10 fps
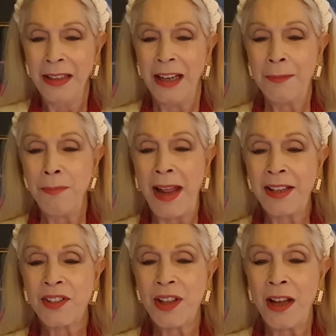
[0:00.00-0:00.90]
It
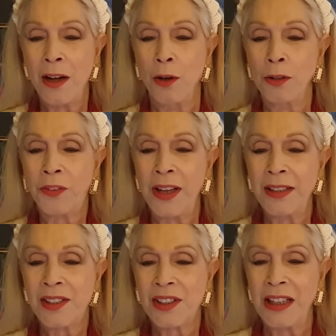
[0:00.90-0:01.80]
makes the whole
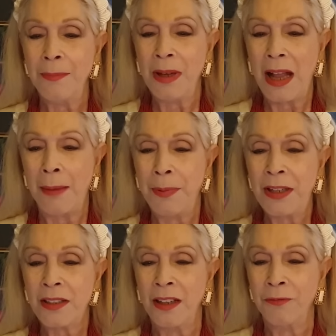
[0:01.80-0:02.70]
thing seem a
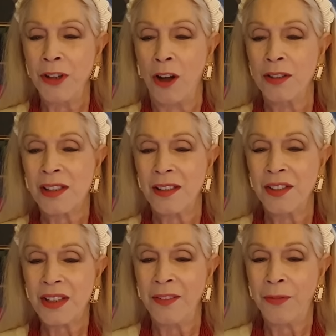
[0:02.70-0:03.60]
bit of
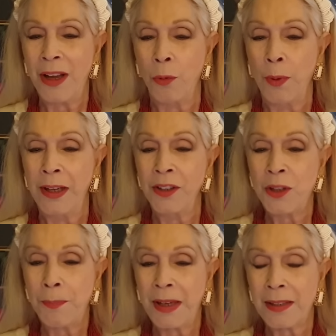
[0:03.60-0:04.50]
nonsense if they're willing
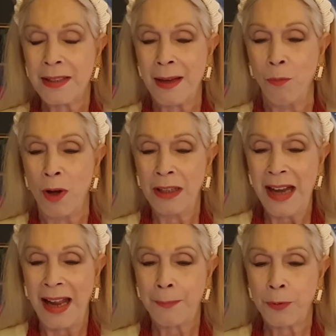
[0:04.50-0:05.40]
to pick someone
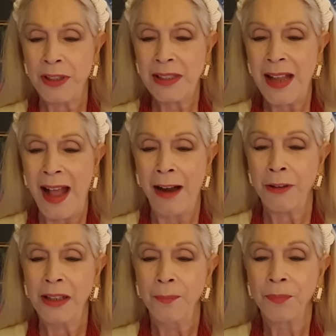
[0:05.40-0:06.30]
like Prince
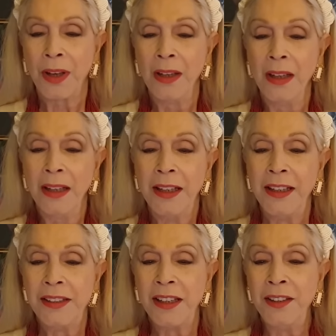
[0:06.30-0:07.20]
Harry.
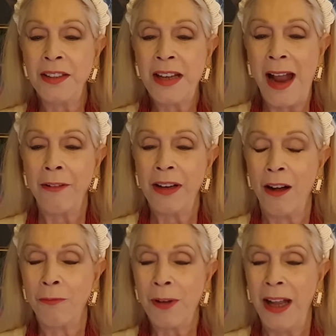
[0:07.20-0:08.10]
He didn't carry
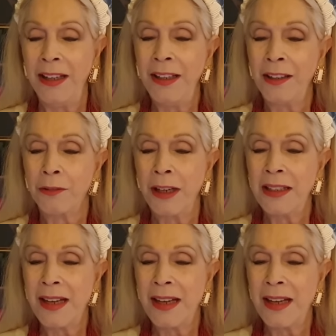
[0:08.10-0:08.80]
off any great